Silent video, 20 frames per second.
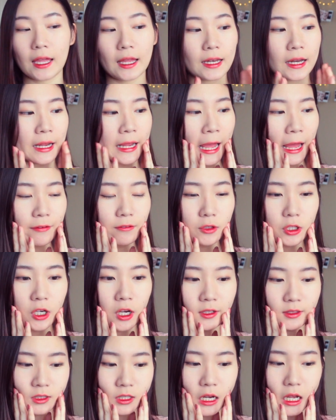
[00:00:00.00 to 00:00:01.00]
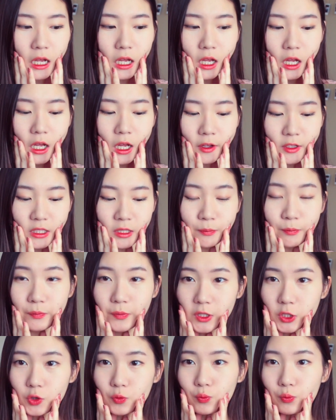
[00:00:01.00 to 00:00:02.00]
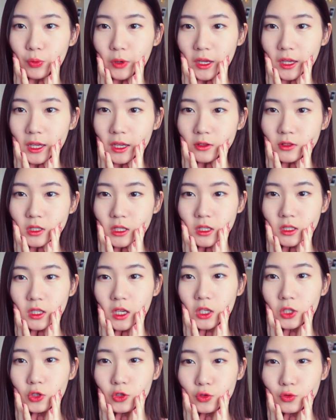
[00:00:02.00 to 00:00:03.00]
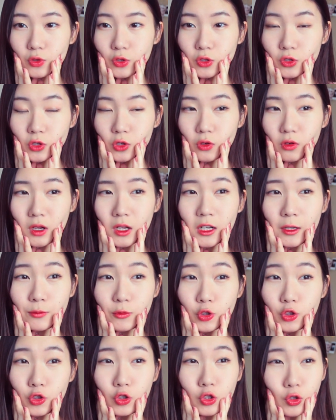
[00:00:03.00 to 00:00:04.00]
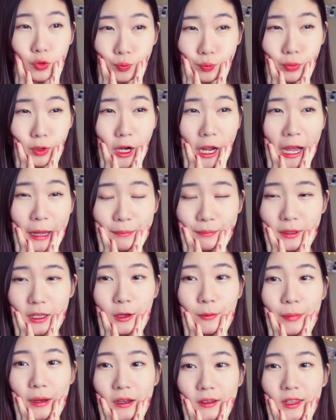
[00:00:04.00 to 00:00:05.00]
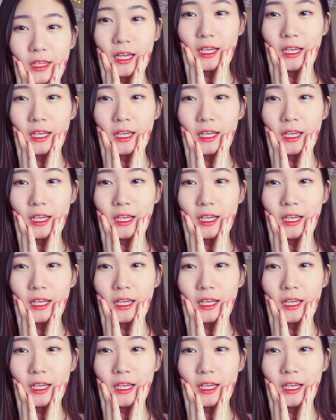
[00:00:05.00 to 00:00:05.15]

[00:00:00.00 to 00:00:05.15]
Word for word: and I haven't gotten as much breakouts as I used to, and I'm super happy about